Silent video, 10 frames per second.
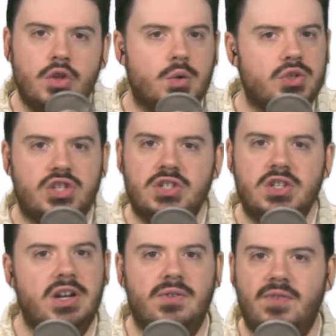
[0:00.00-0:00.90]
That was just
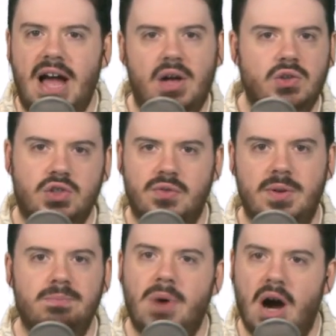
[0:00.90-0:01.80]
hitting a
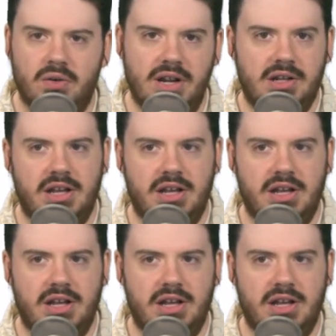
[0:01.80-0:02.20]
file-serving bottleneck.